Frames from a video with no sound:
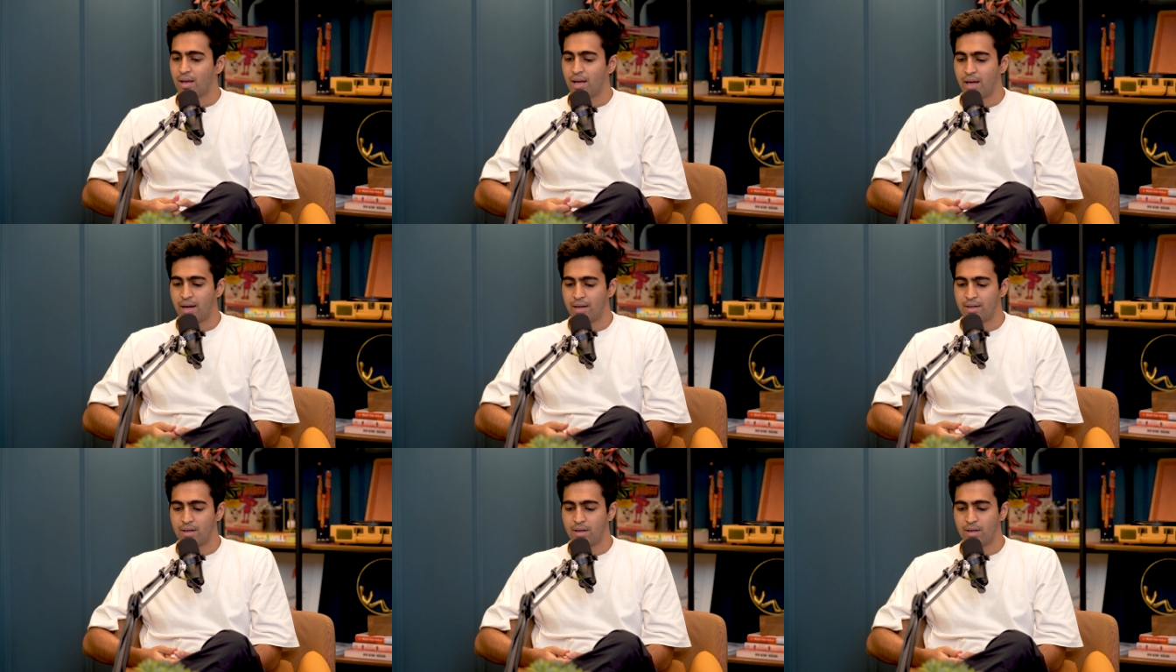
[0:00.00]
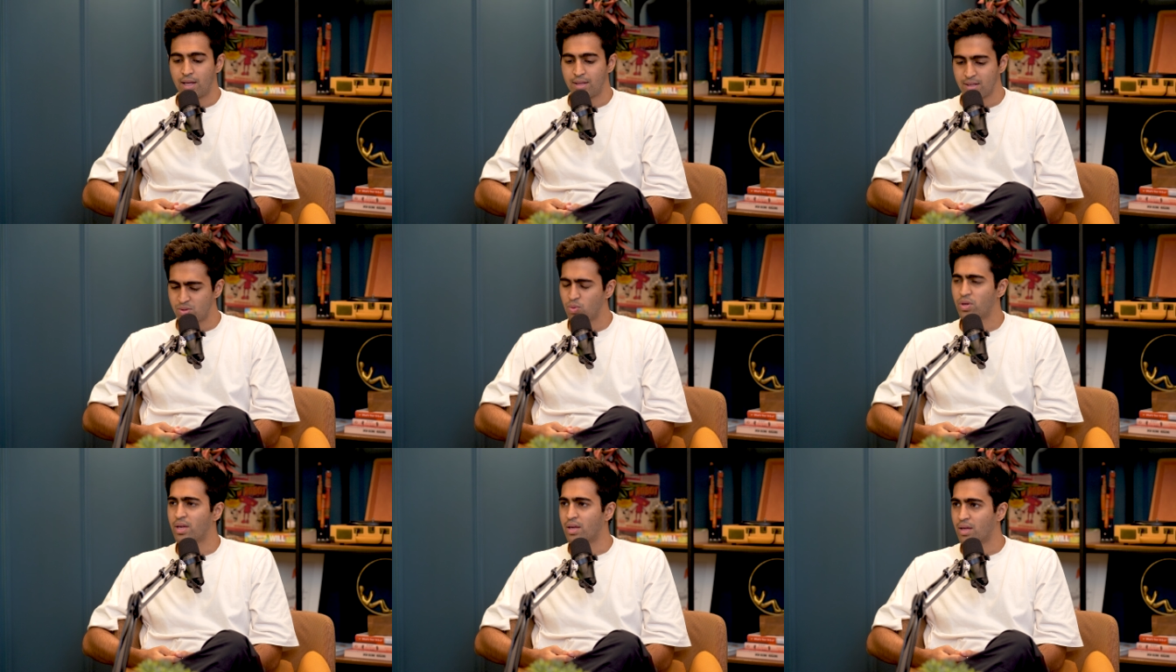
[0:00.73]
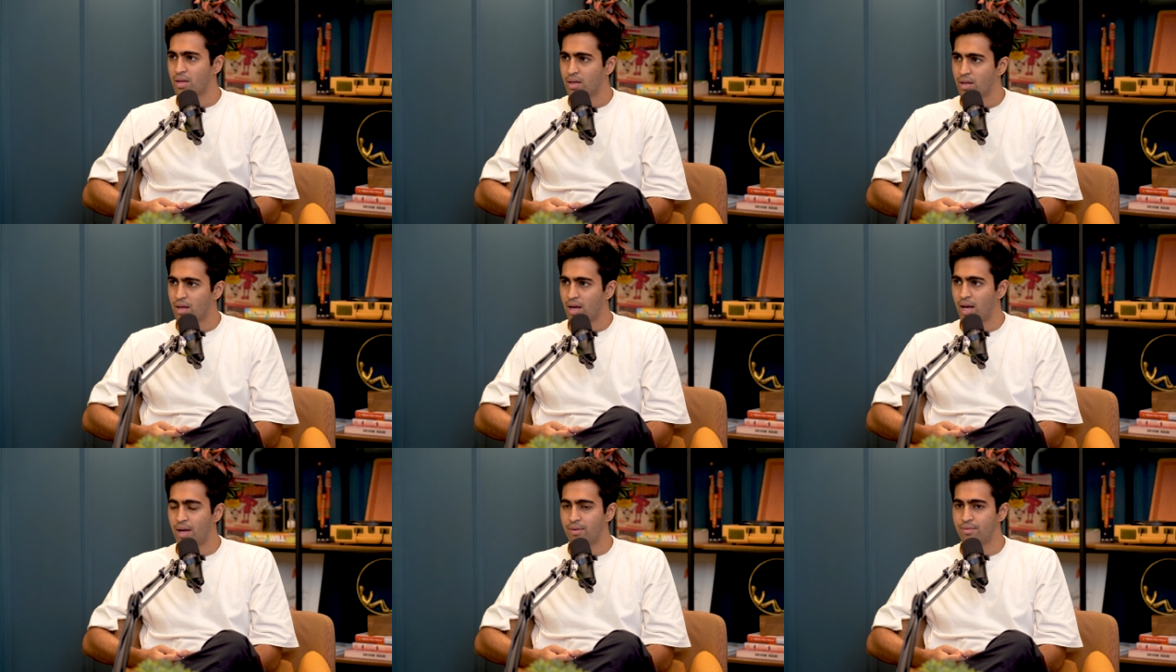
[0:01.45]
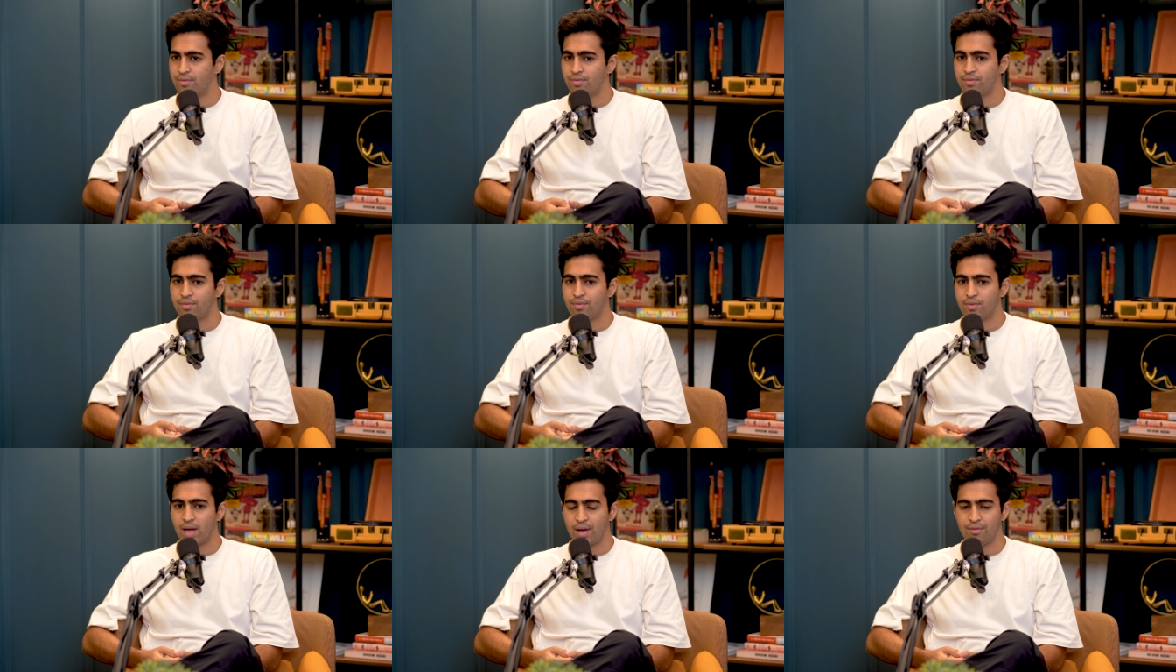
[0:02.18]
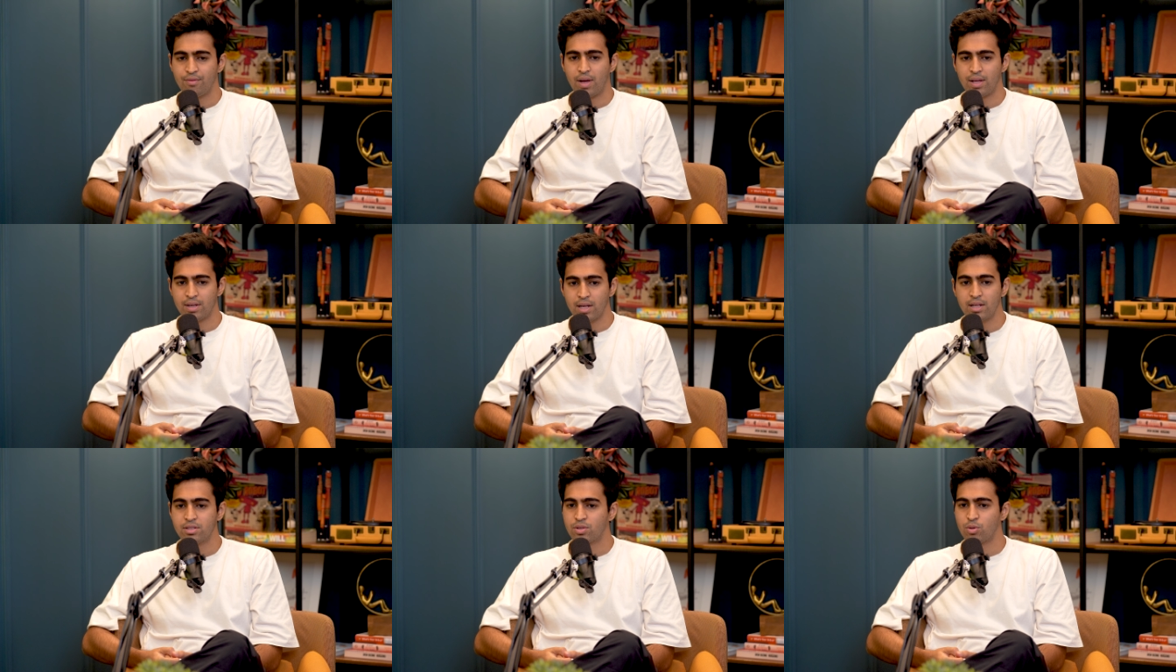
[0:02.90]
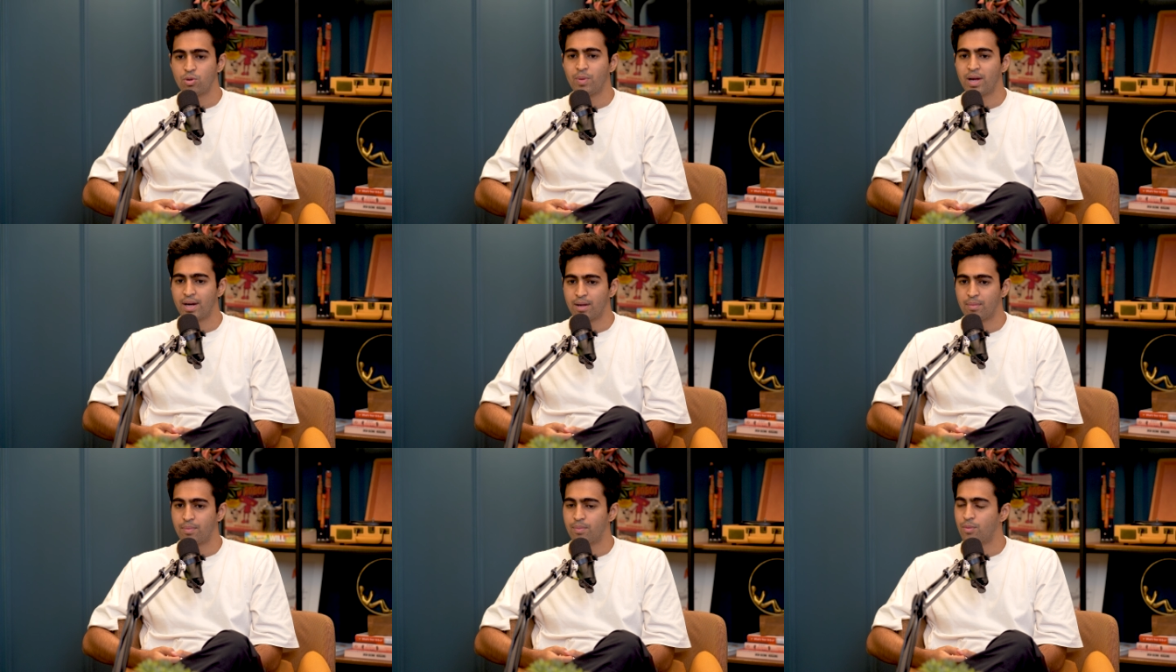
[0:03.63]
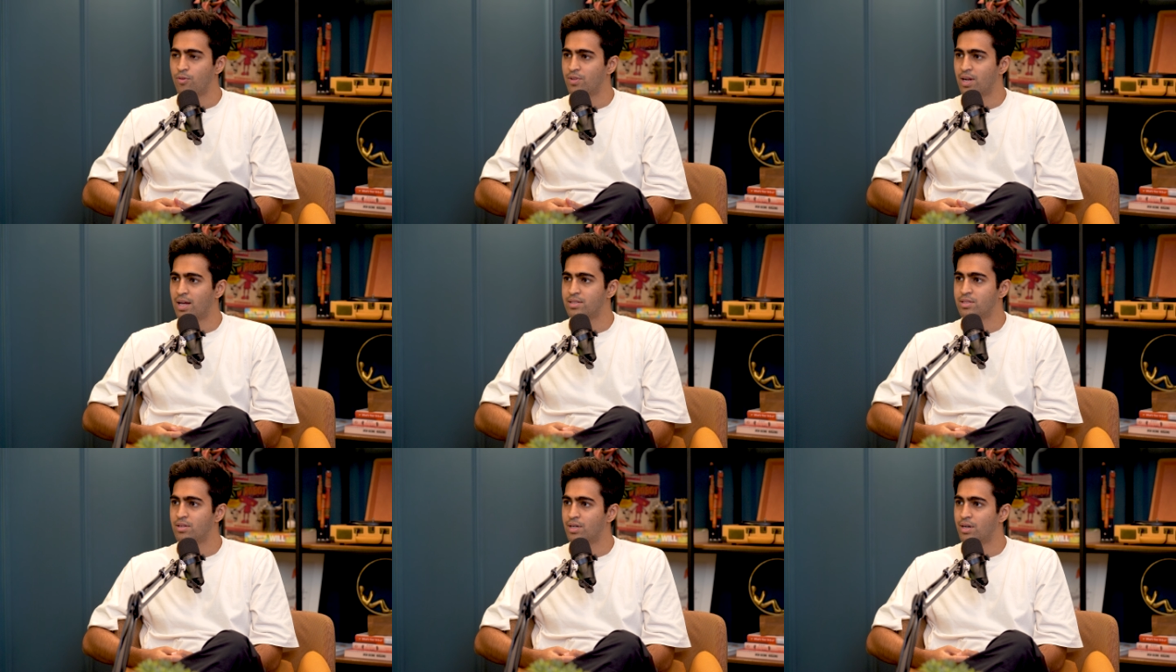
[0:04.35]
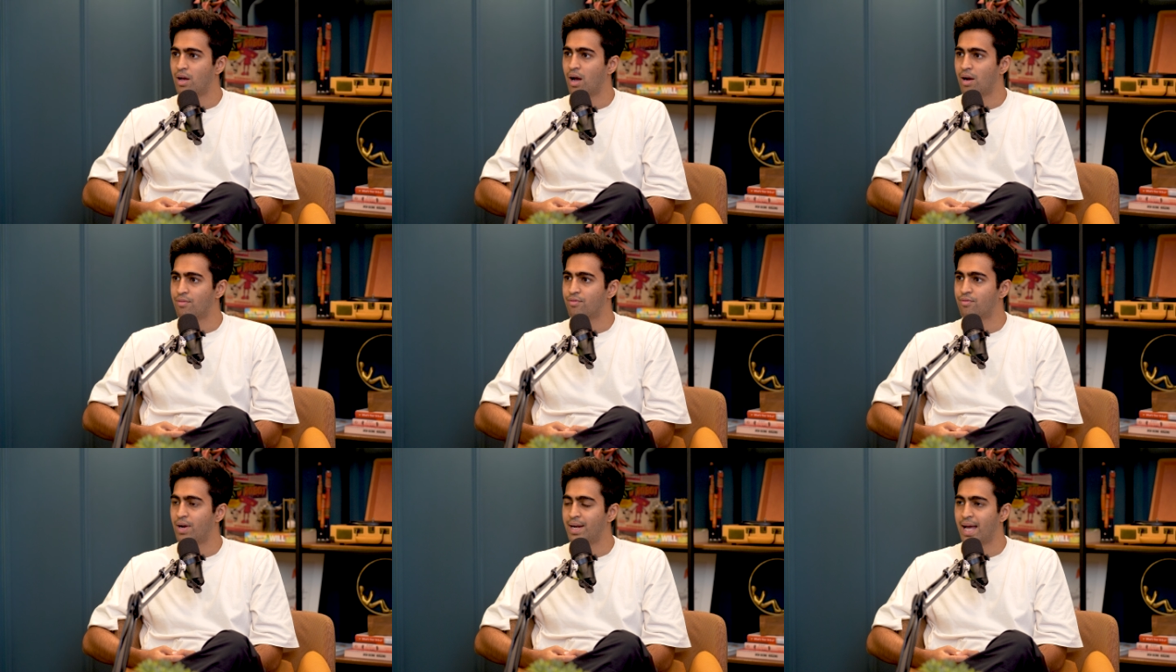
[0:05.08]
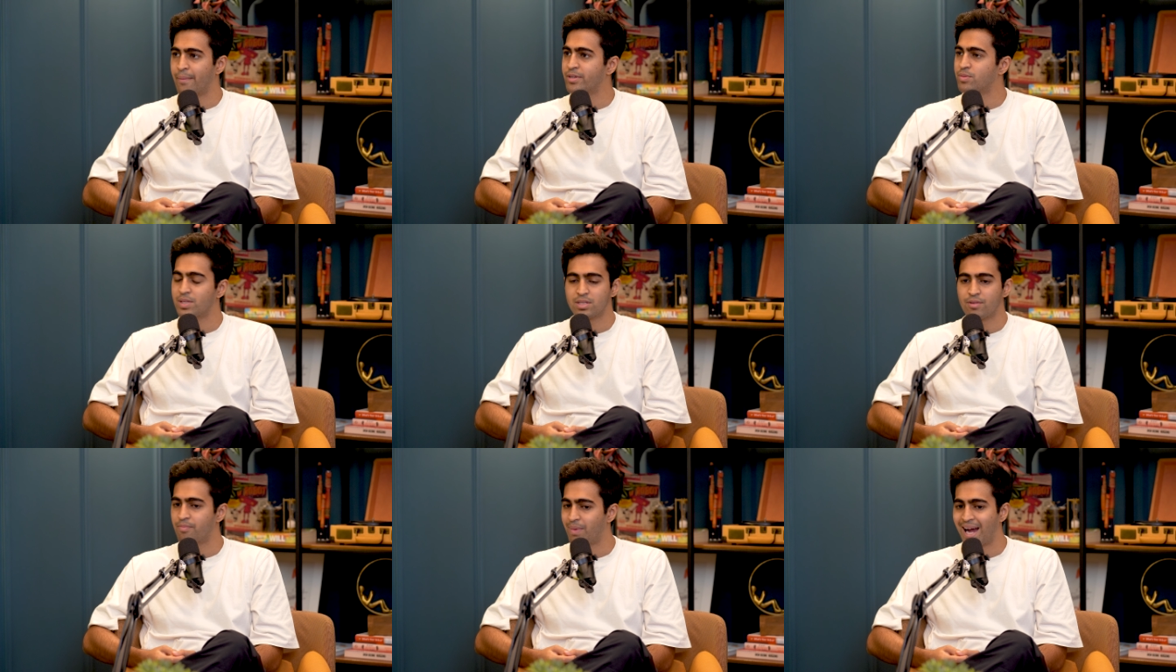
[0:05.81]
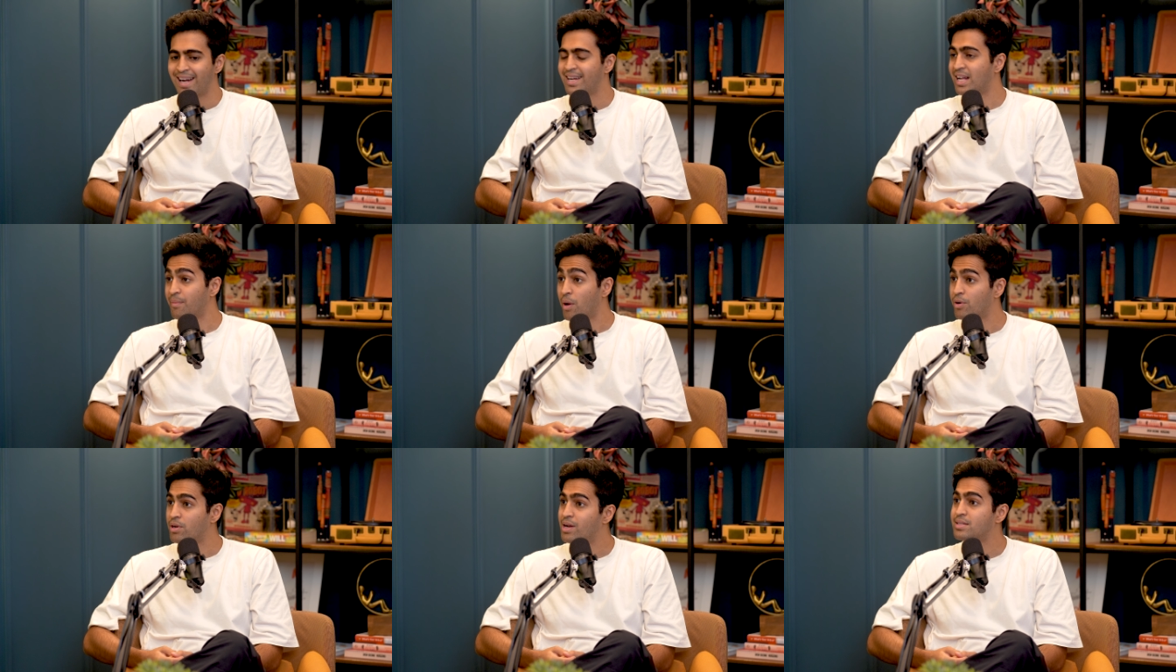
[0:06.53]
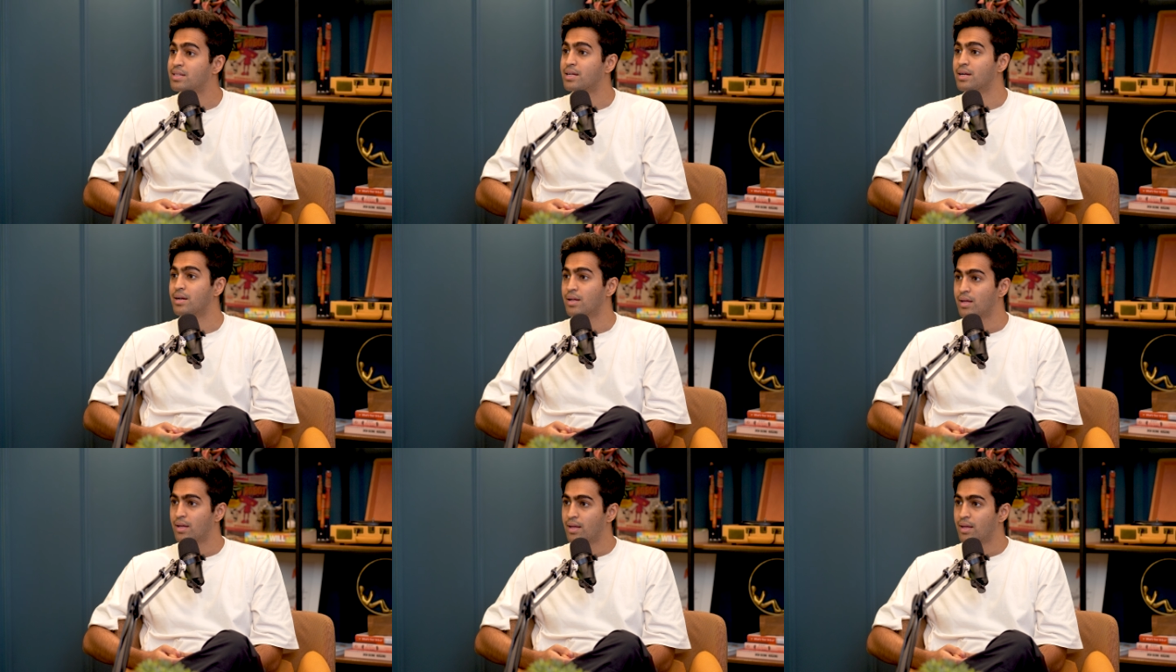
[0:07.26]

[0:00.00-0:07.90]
And I think it's okay. I've I've I really screwed my head up over the last year and a half. I damaged myself badly and I'm not realizing it.